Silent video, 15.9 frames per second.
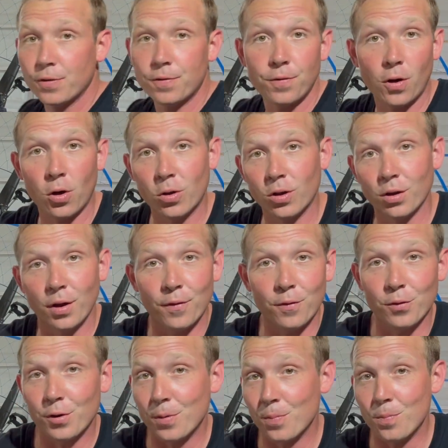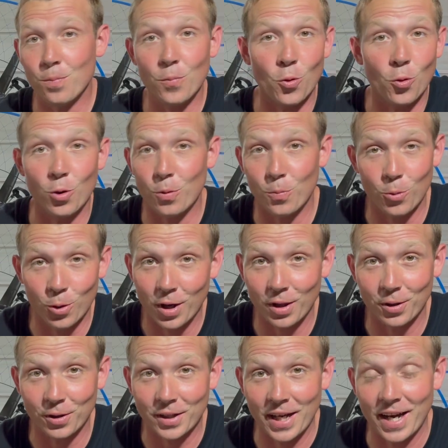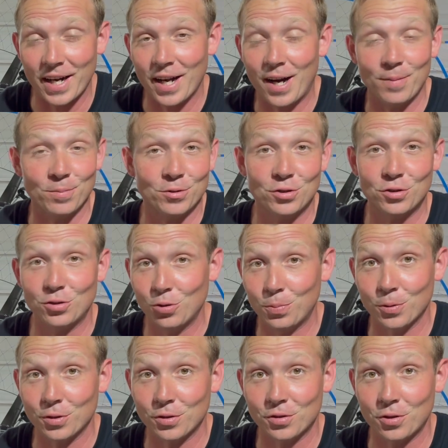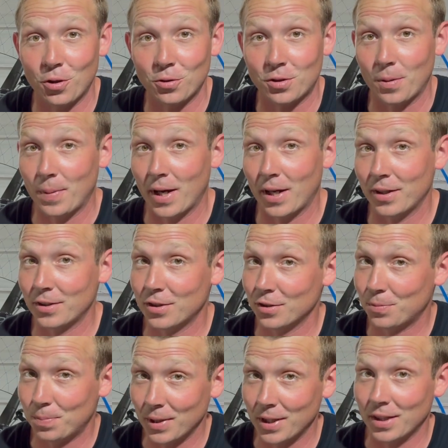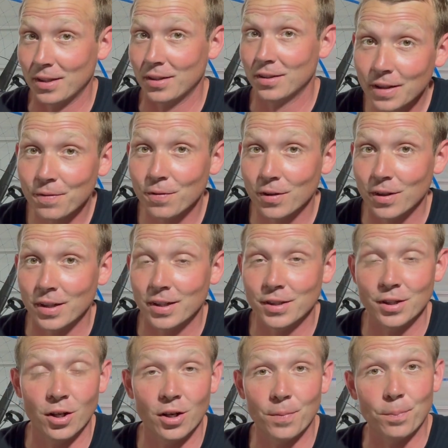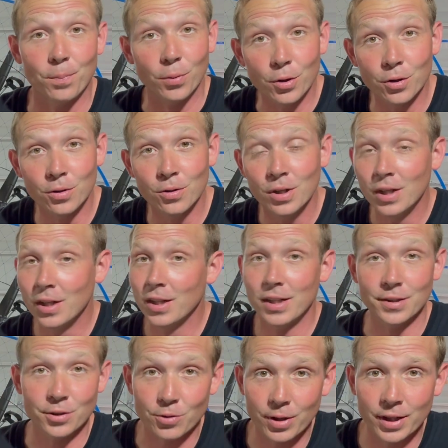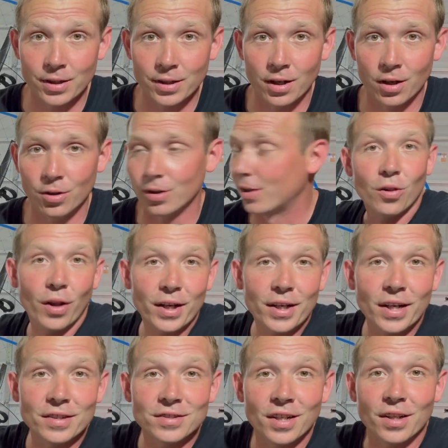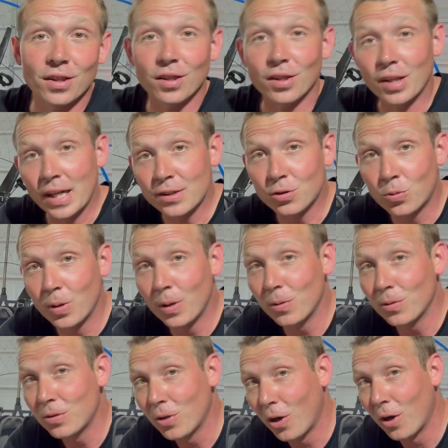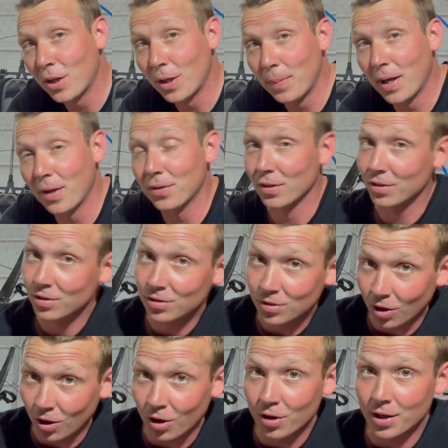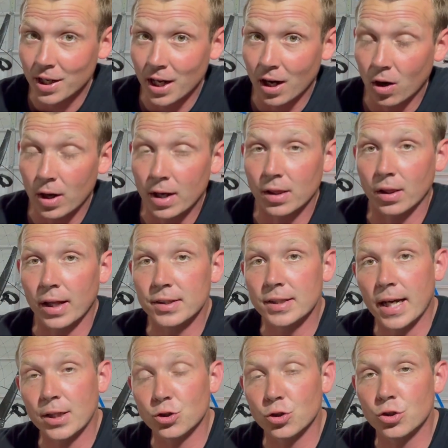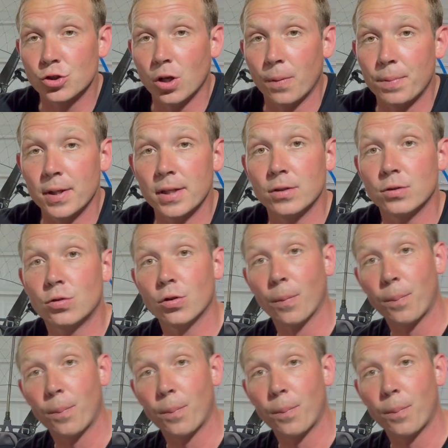falling in love with it more and more I look at it. I'm super stoked about it just being different, you know, and blue is a great color. Like I said, let's quit talking about the Star now and let's actually jump into the